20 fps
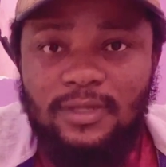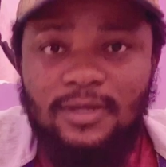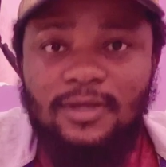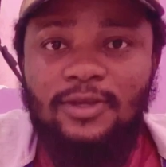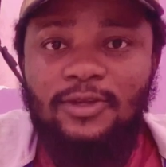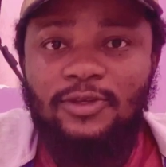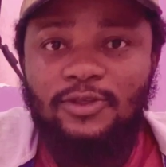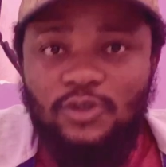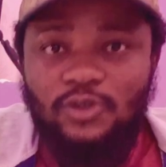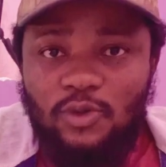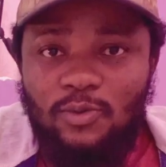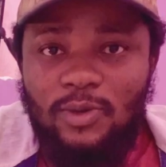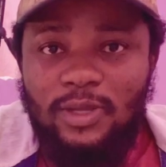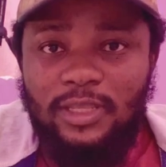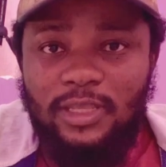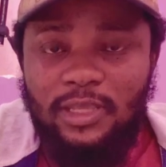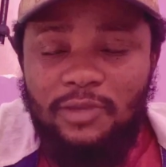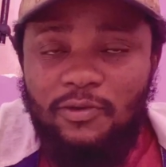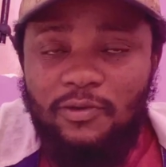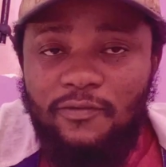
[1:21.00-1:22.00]
Someone give
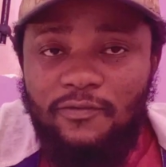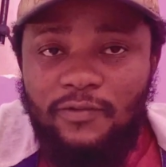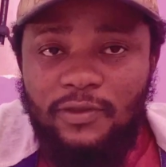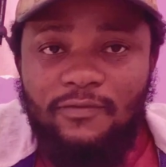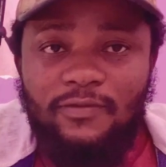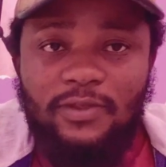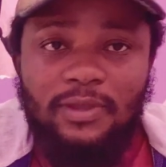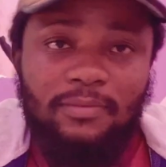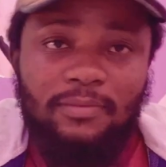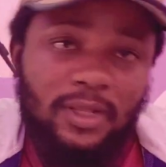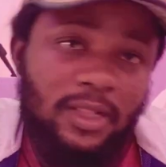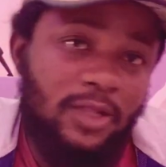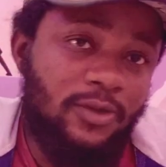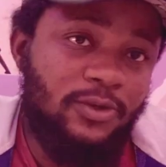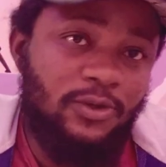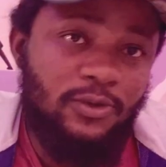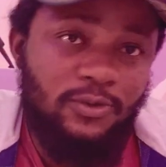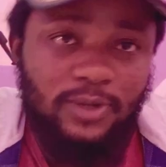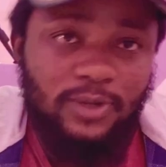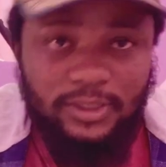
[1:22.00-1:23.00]
you $50
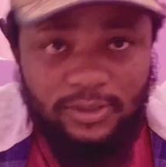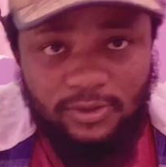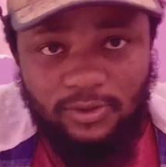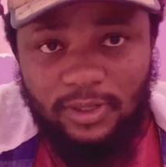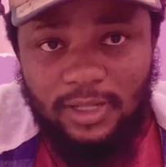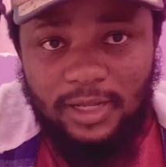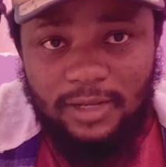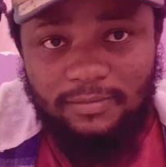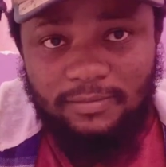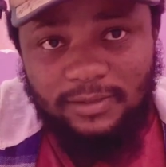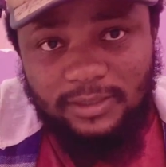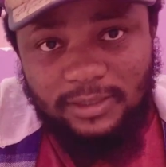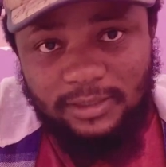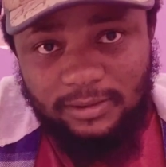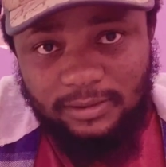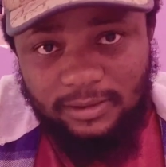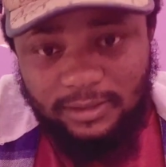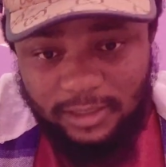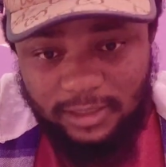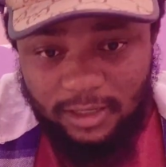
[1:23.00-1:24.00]
million and
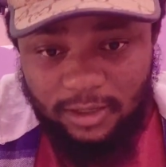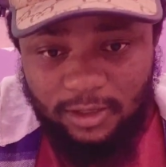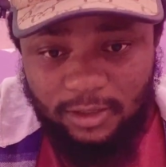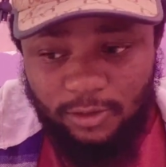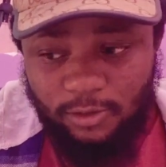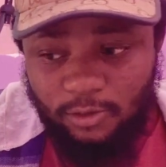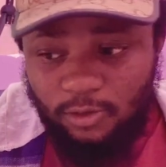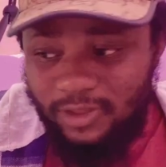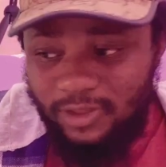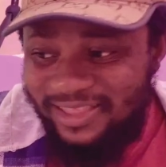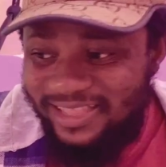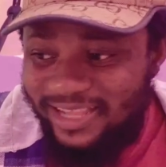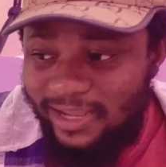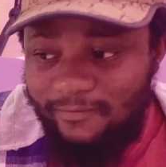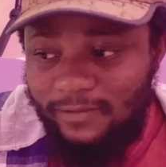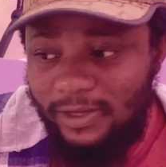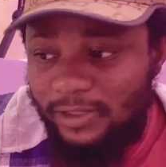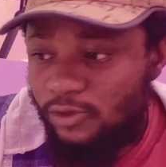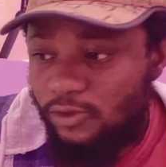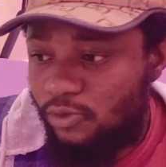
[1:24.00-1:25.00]
tell you never
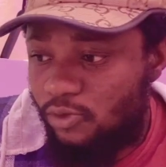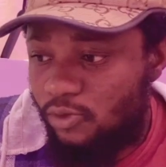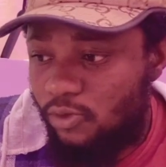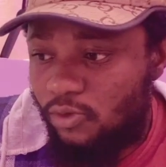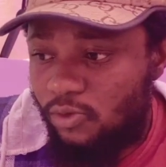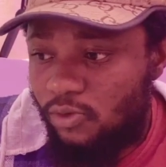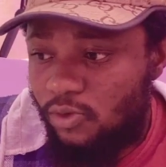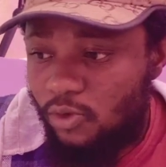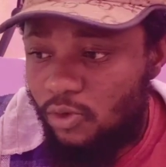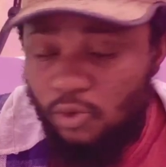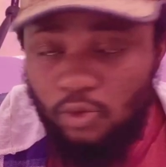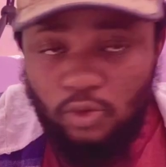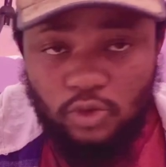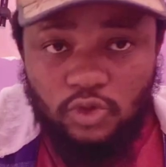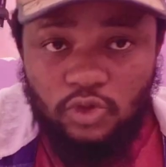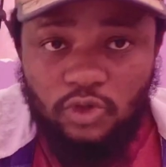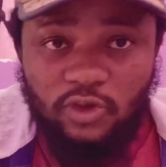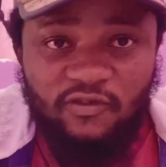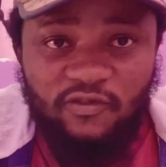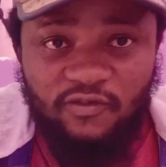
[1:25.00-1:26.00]
to go to your
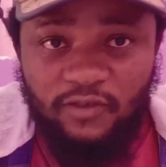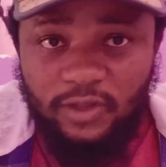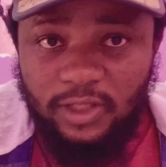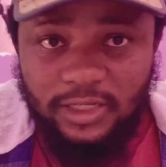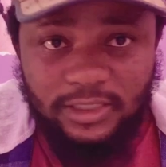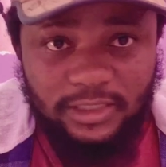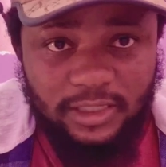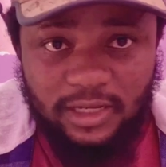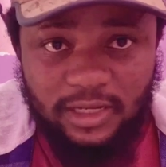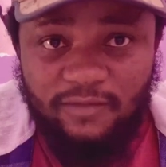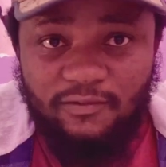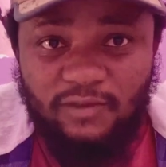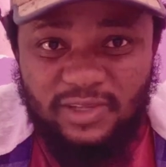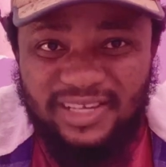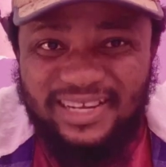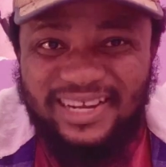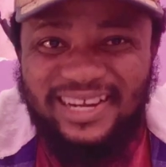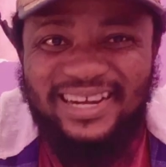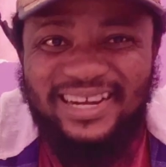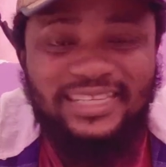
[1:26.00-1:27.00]
village again for the
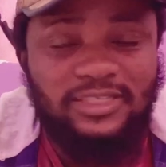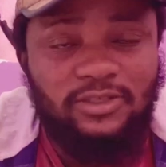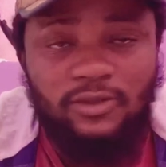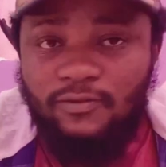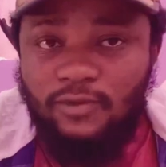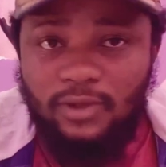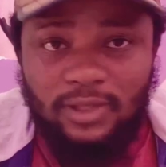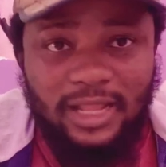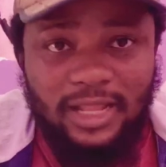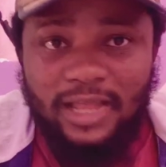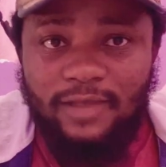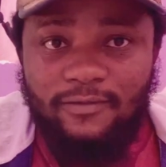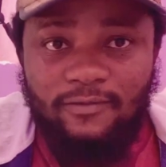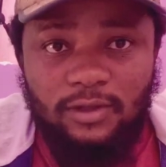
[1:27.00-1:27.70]
rest of your life.